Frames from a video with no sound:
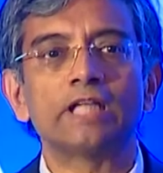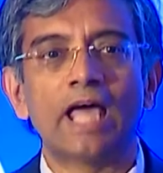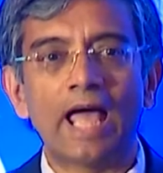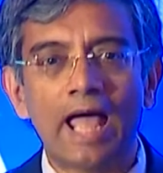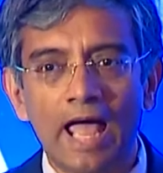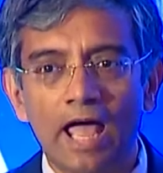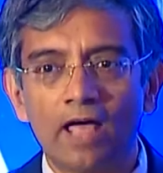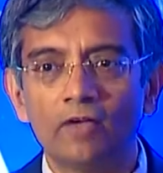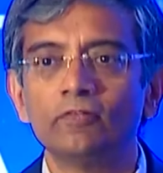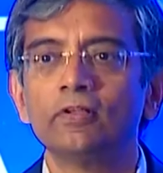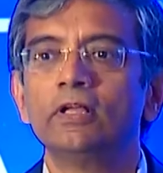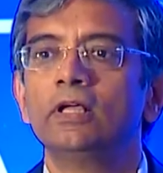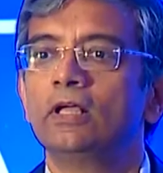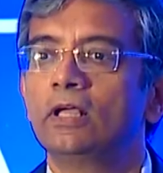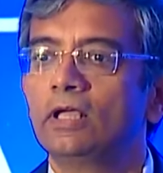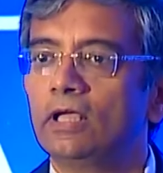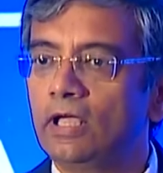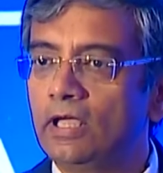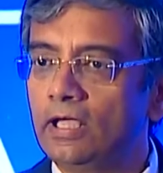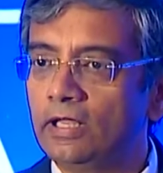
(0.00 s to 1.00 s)
have
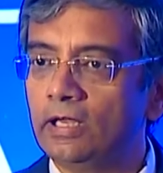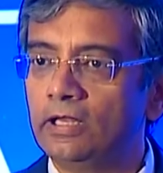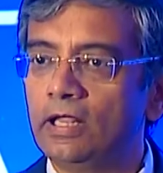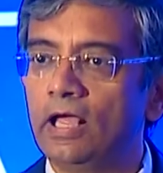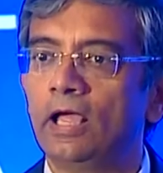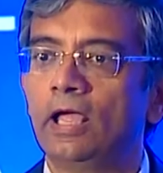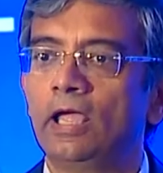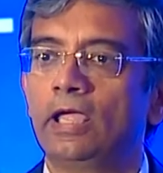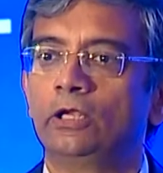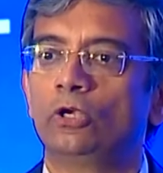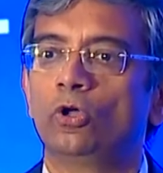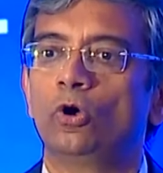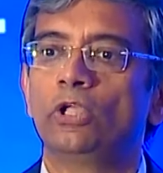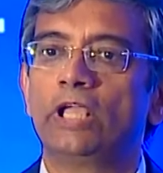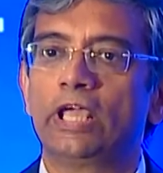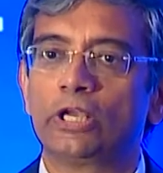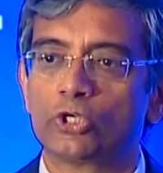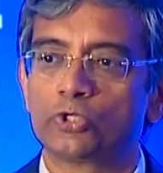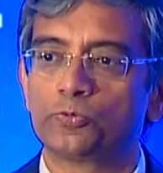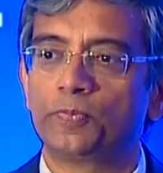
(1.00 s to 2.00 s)

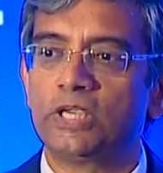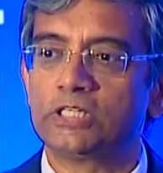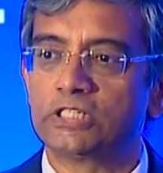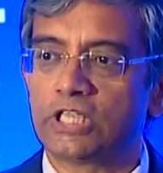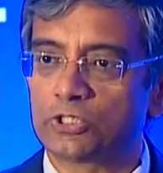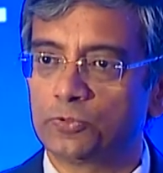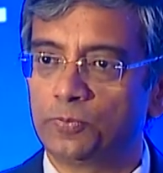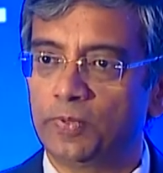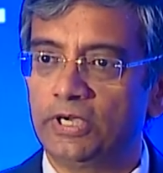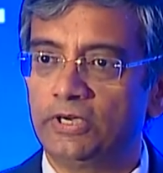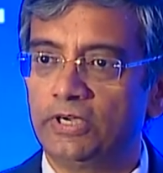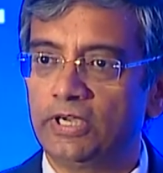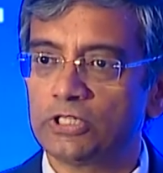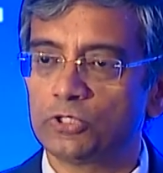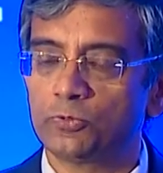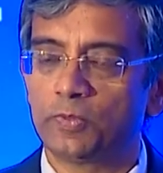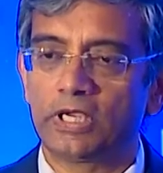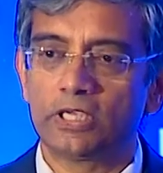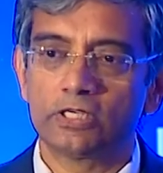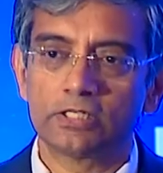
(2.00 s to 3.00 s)
aerospace experience,
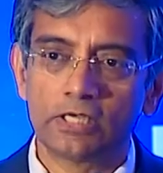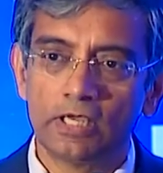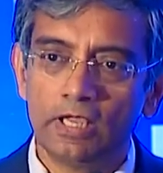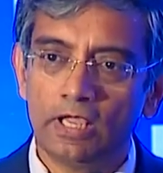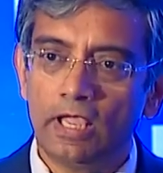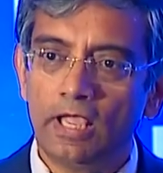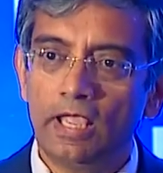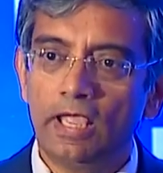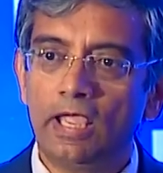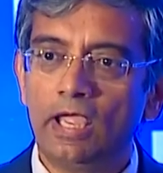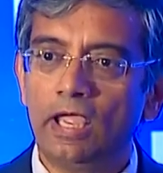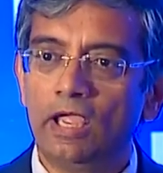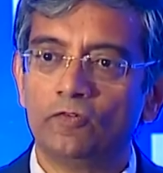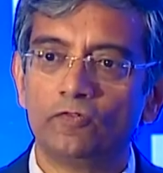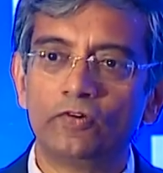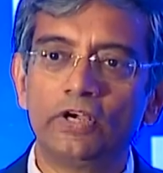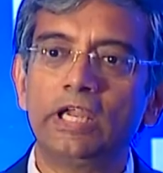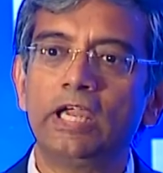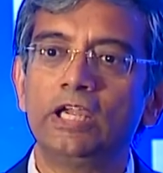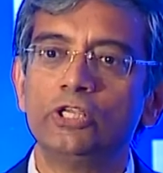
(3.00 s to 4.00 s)
because
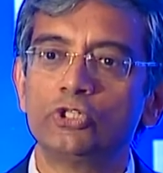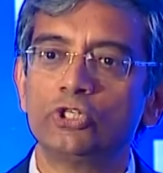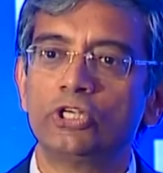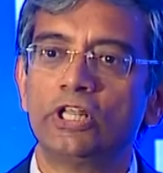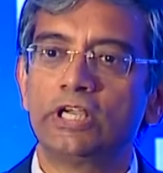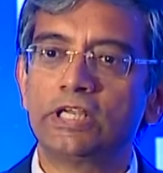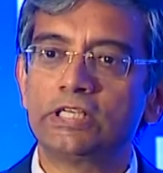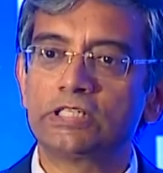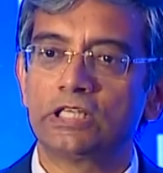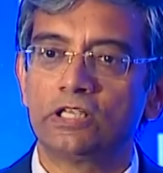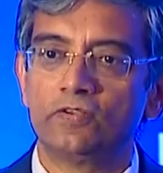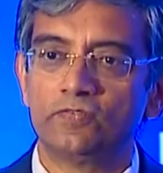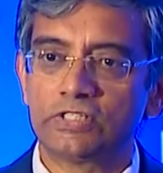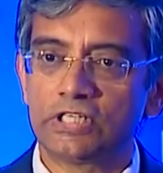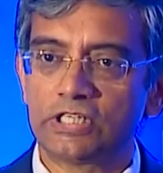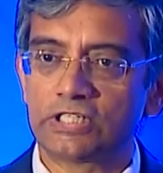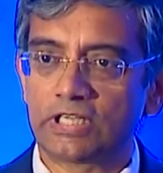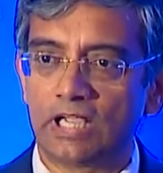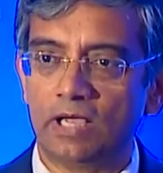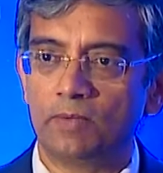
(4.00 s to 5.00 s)
every engineering
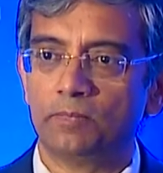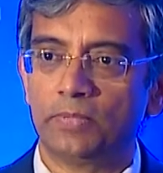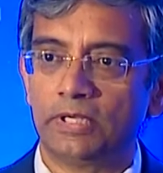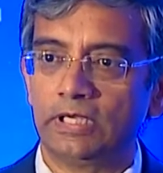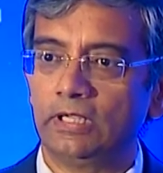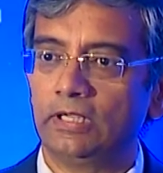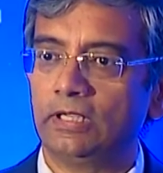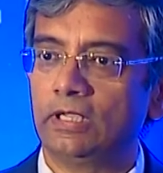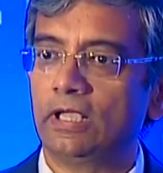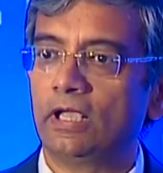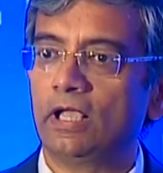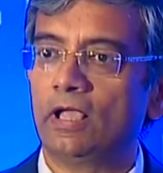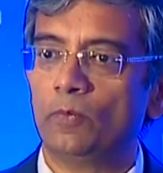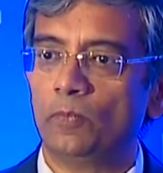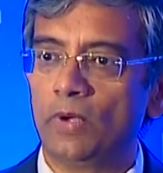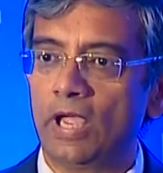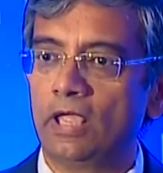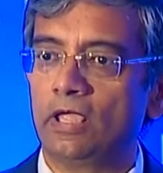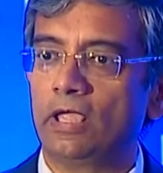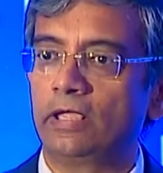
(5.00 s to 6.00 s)
services company,
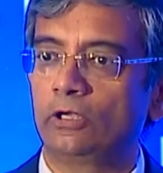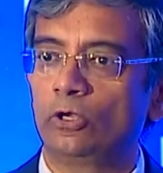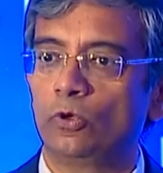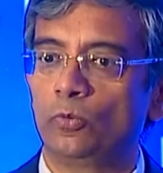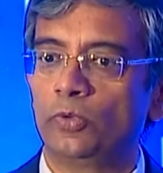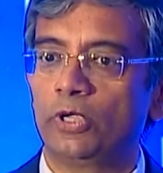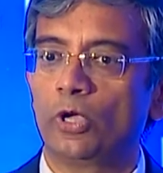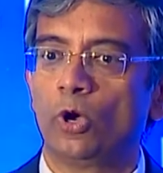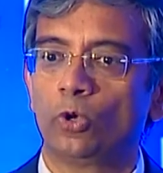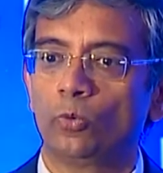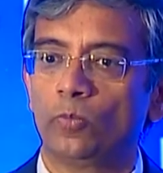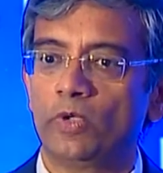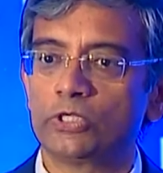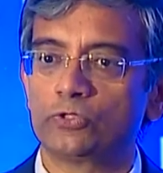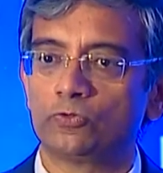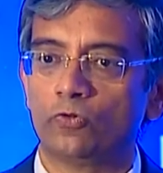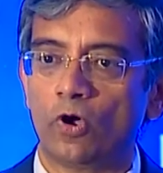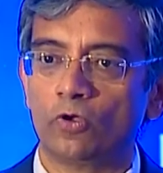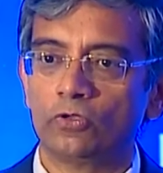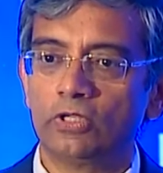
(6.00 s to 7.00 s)
where we always
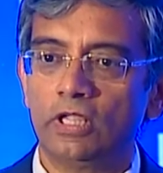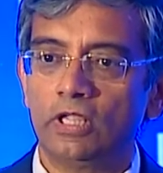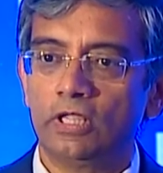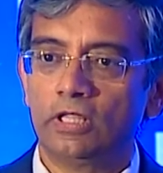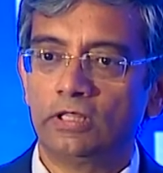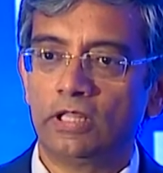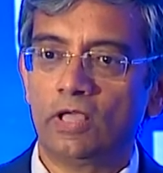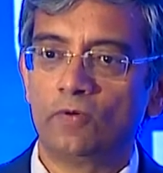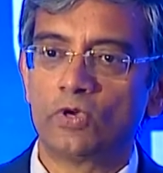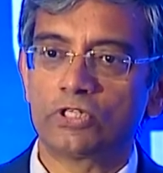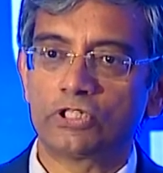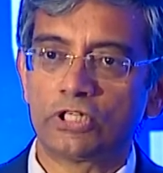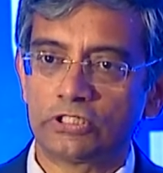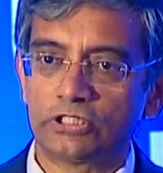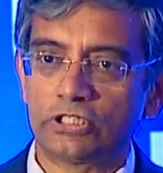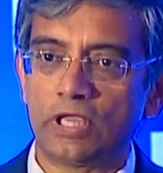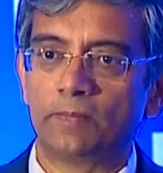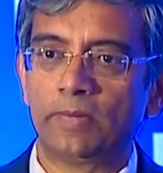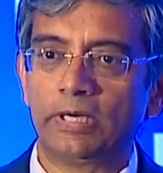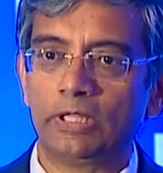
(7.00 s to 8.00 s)
found there
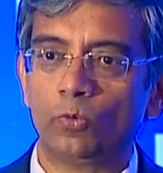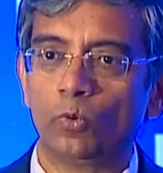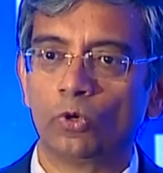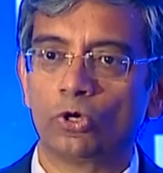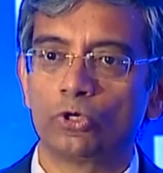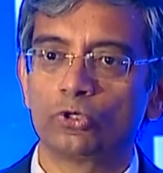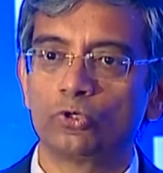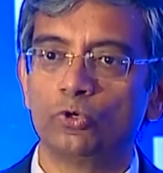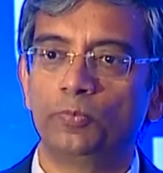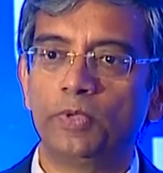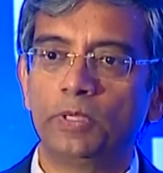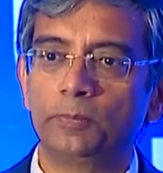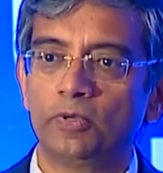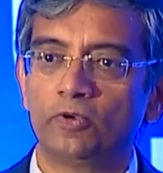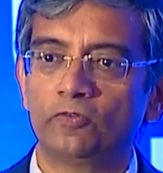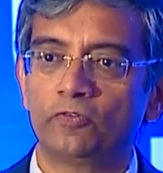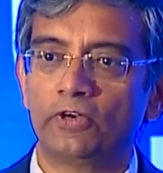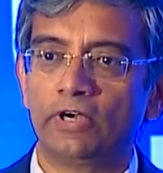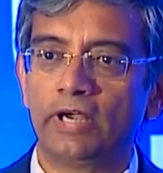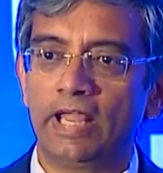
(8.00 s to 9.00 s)
was one or two people
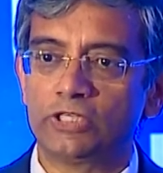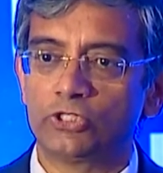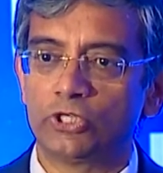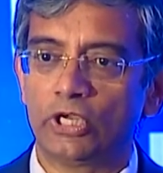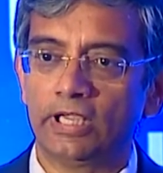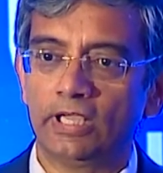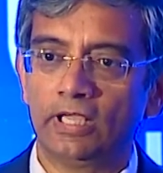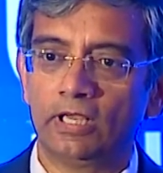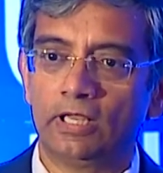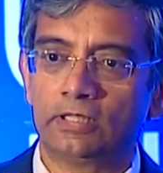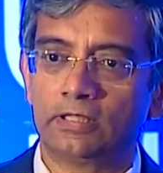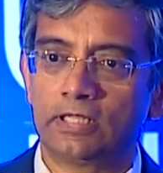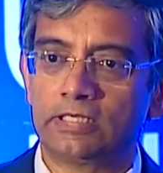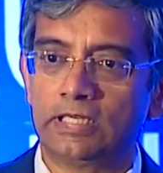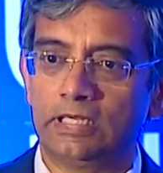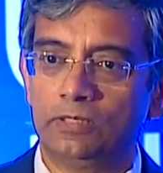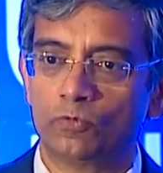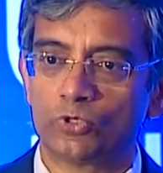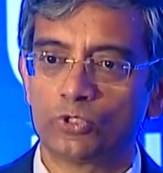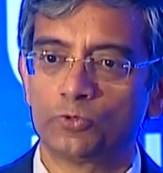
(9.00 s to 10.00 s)
from HAL, and the
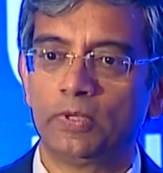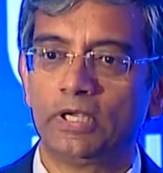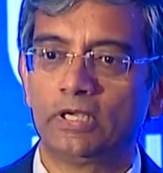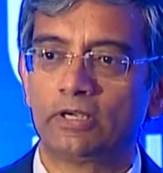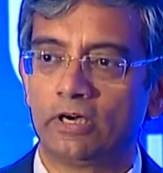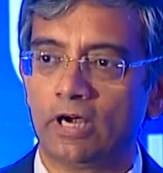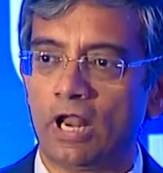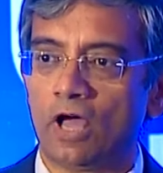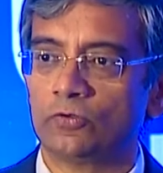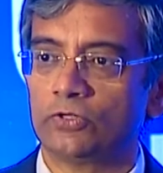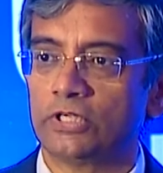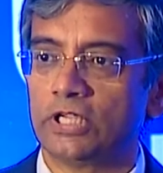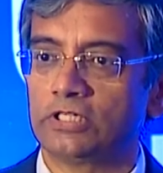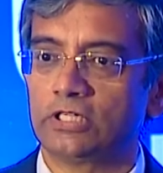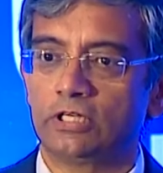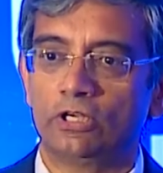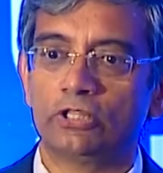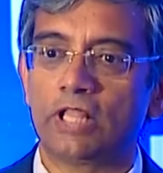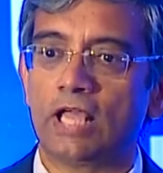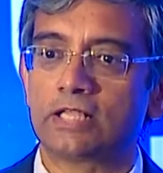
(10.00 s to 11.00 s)
team was built around it.
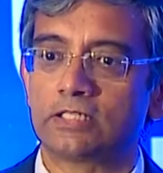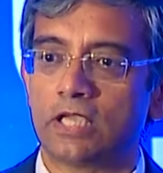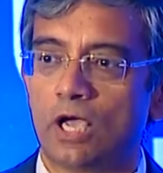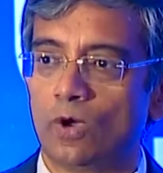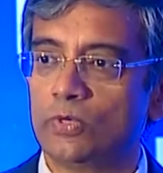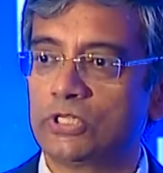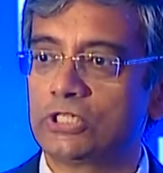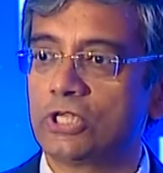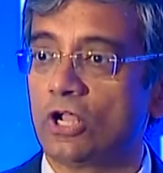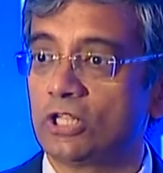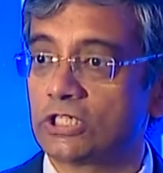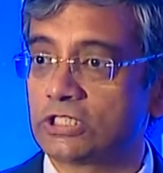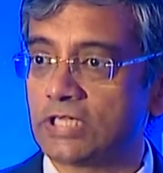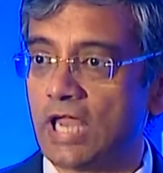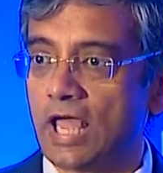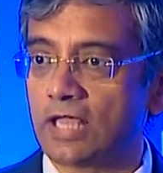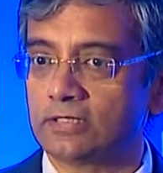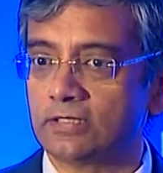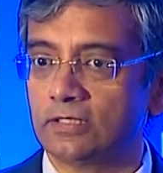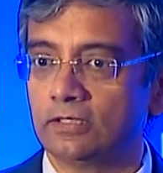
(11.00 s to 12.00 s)
That's how it all
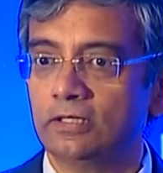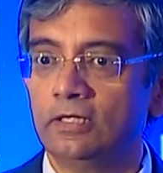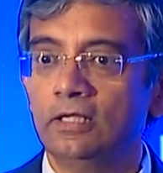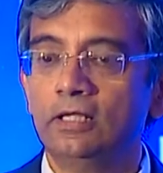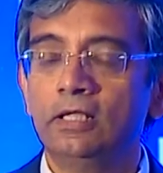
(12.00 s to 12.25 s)
started.